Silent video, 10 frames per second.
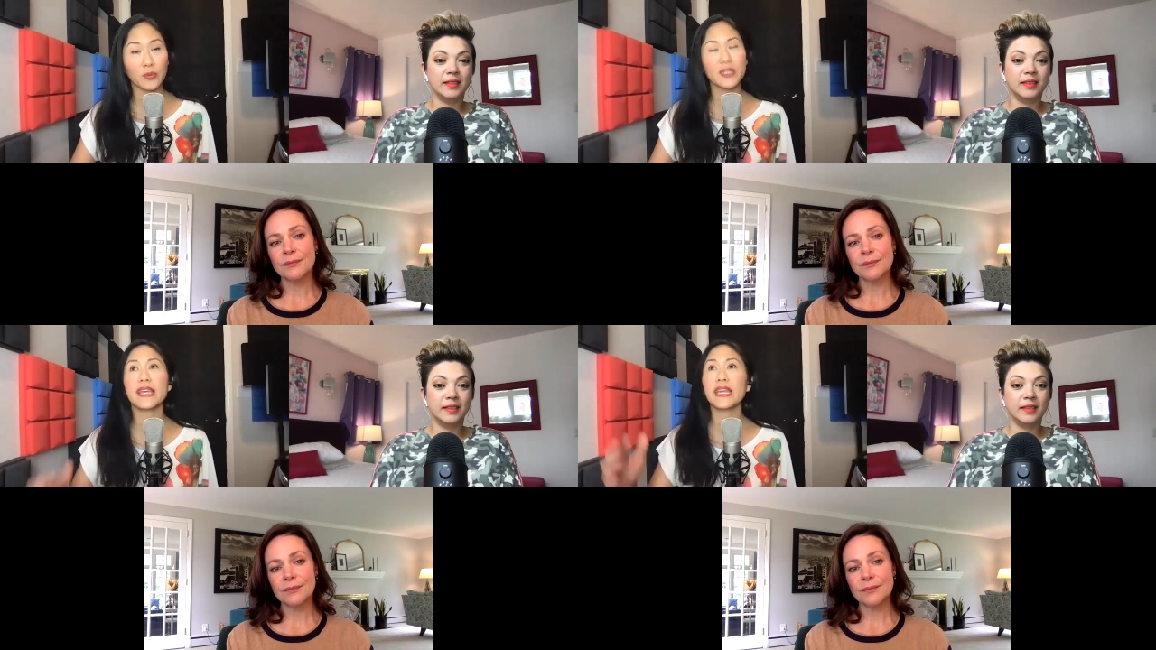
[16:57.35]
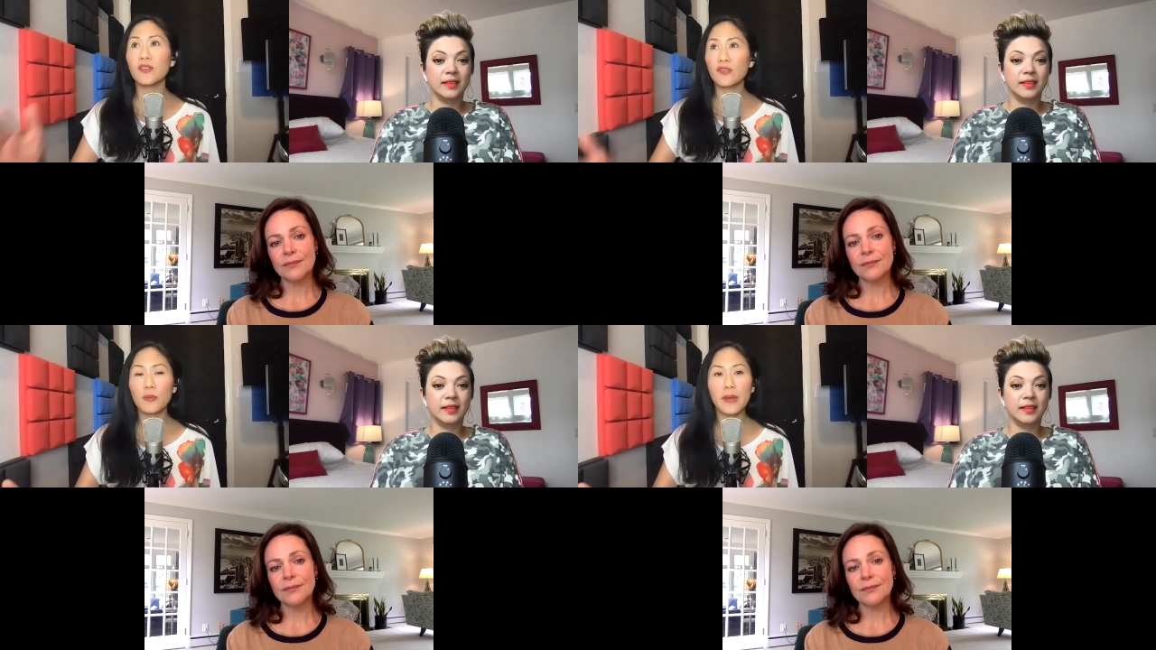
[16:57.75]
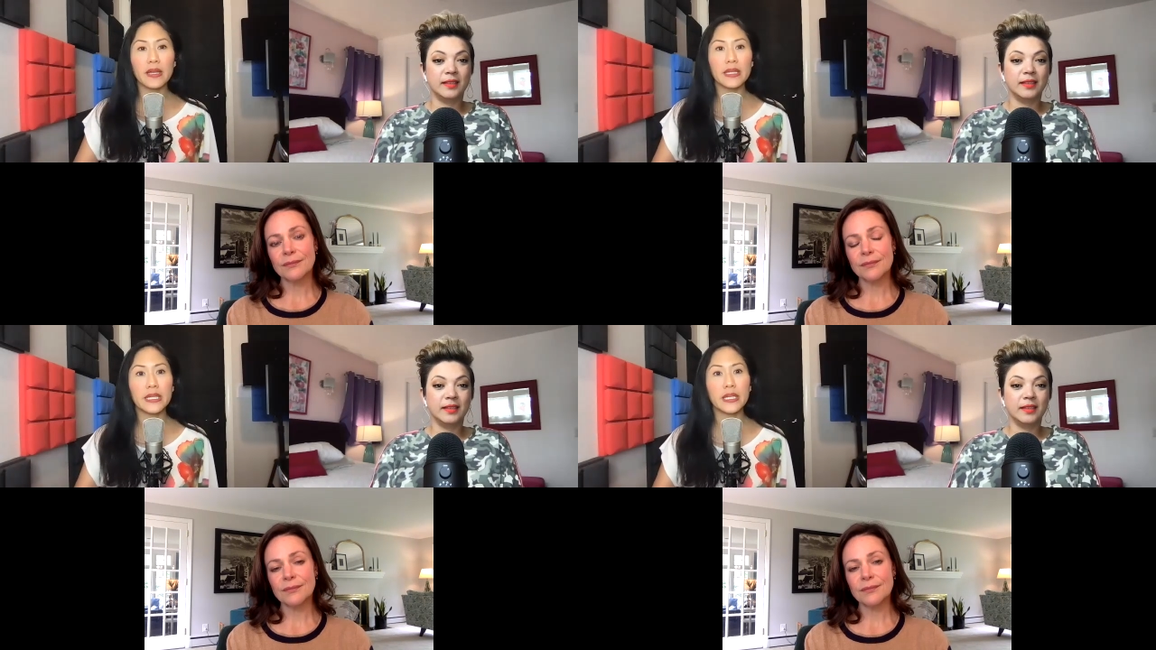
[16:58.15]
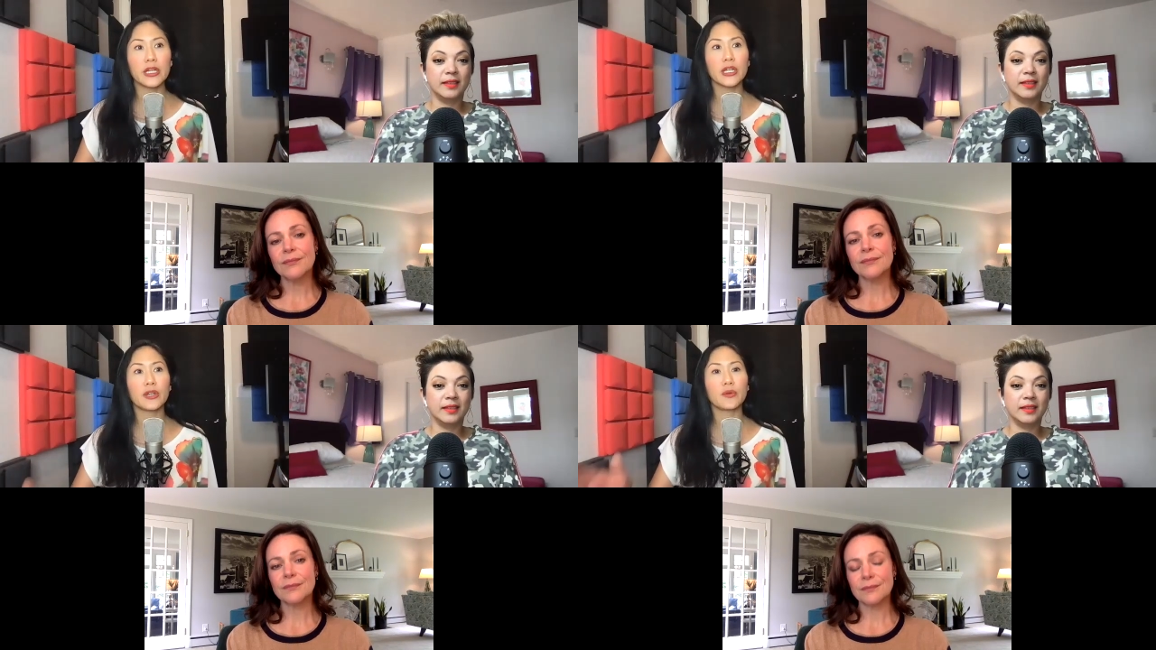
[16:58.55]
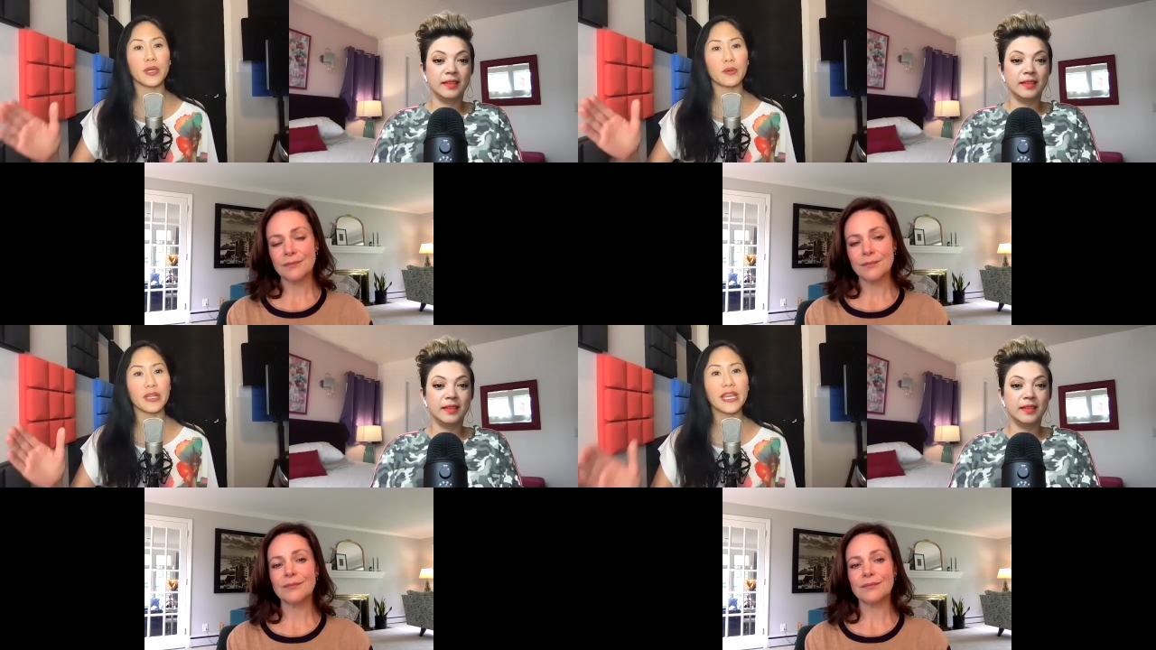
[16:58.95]
Speaker 1: We dated for about a year.
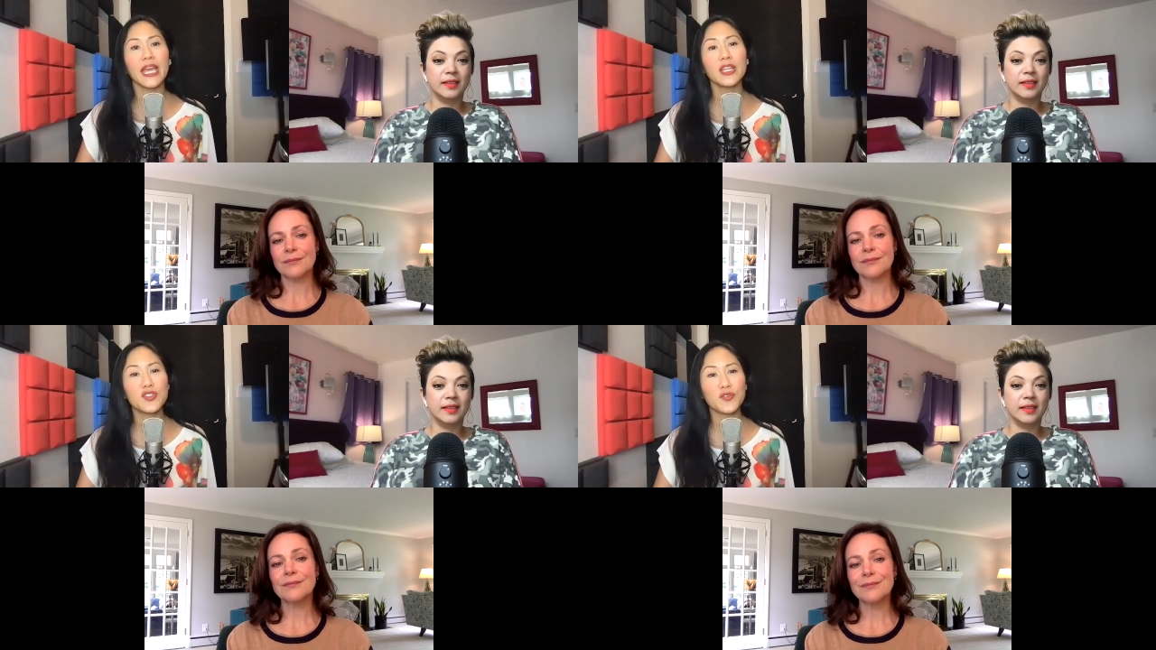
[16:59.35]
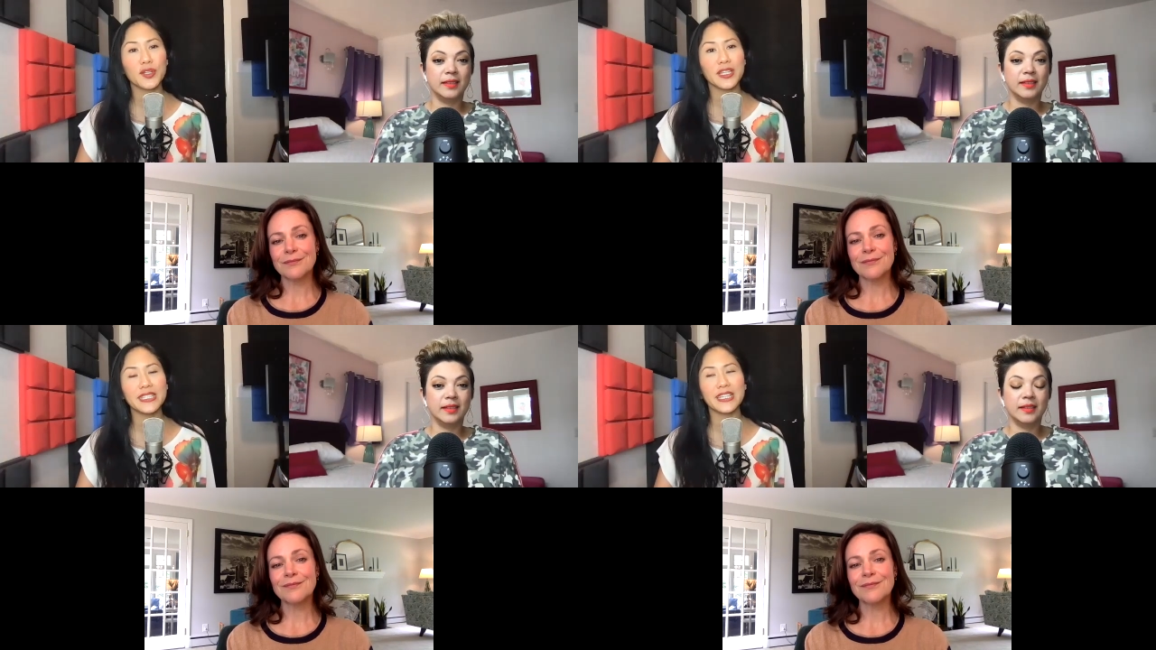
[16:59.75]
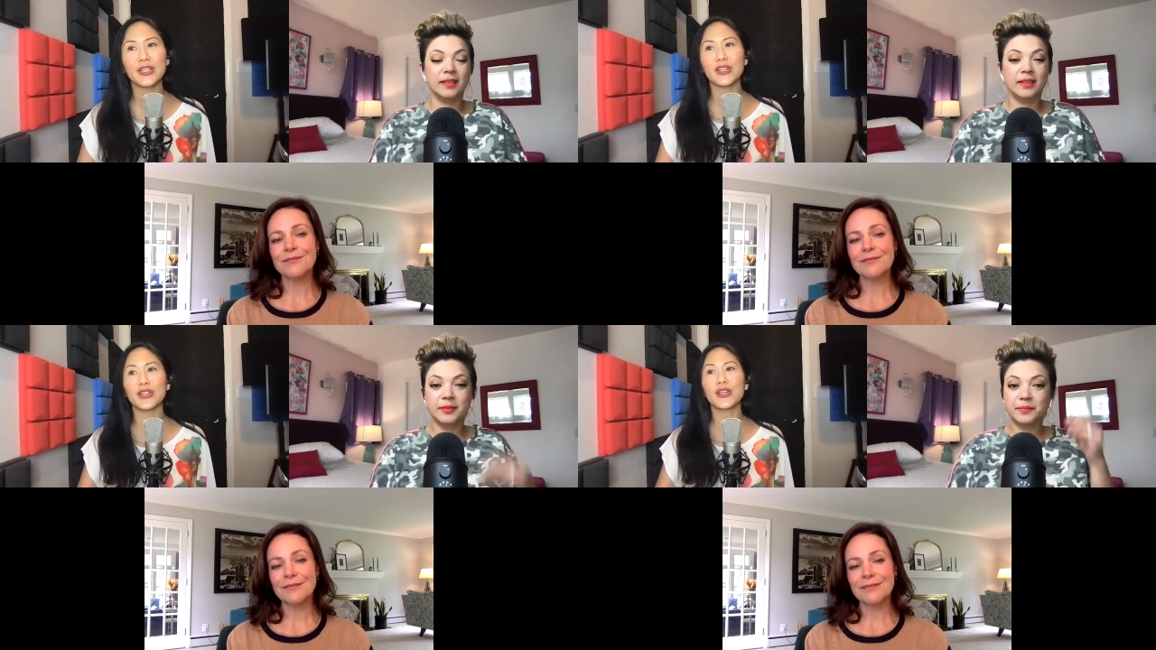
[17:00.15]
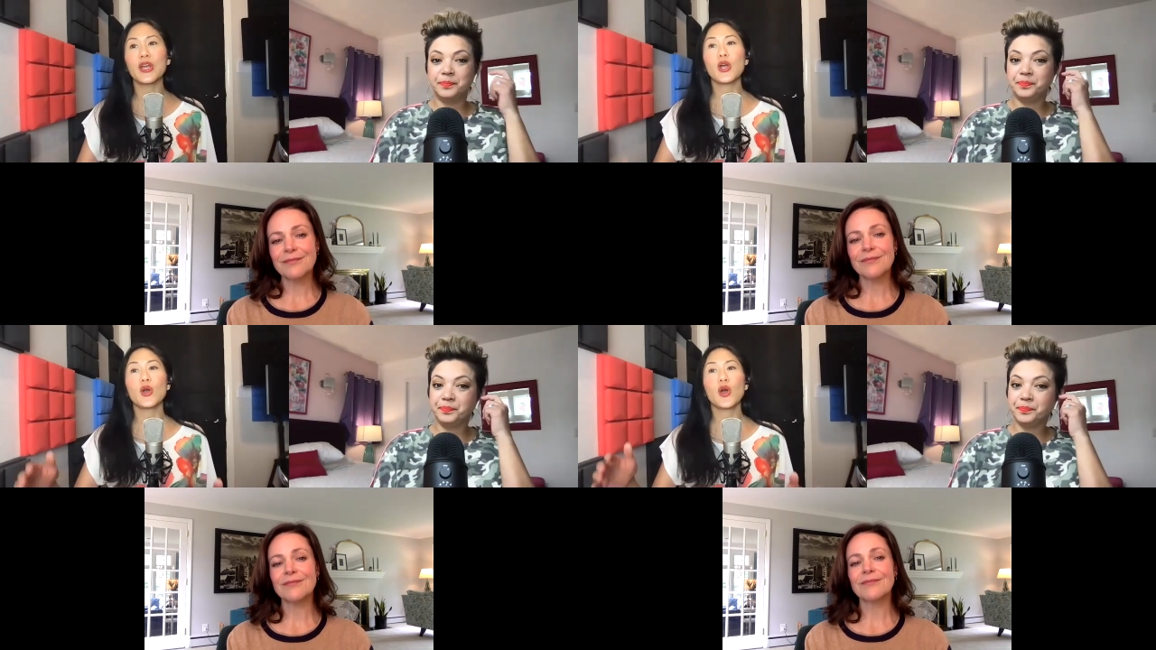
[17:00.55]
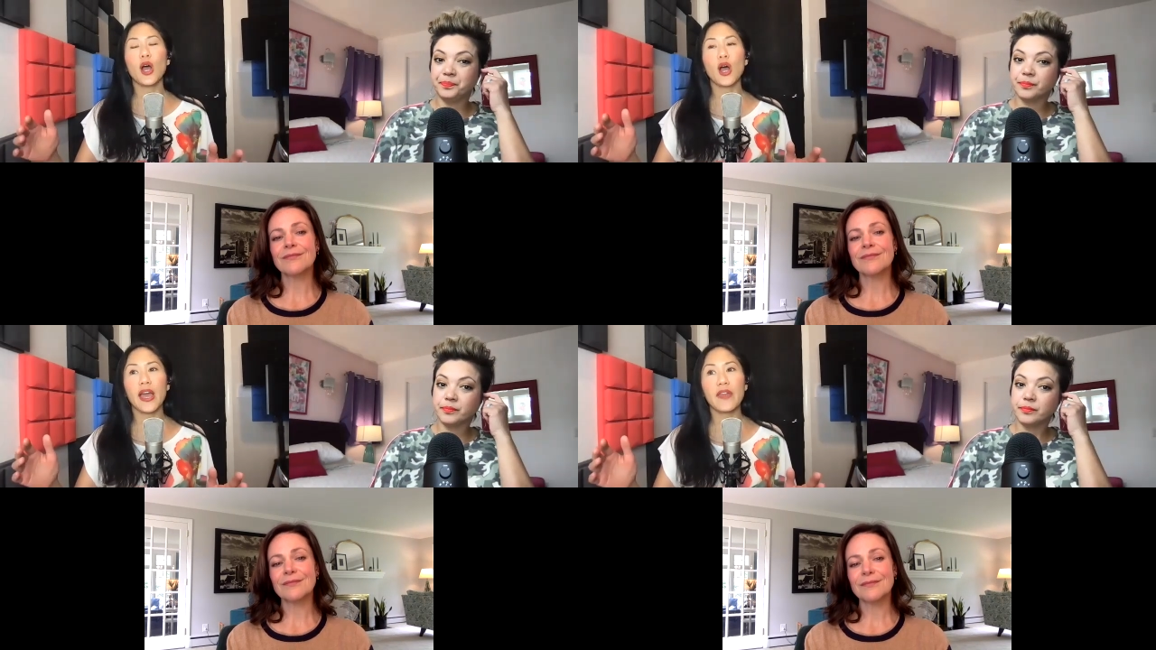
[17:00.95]
We were engaged for a year,
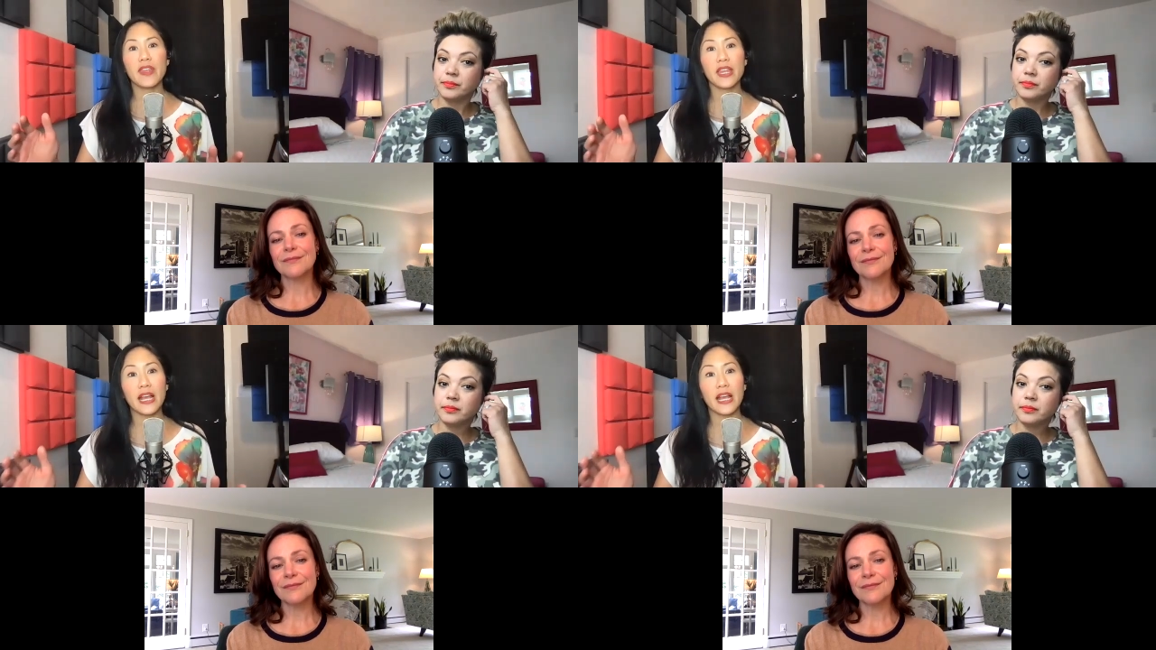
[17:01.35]
uh, and then a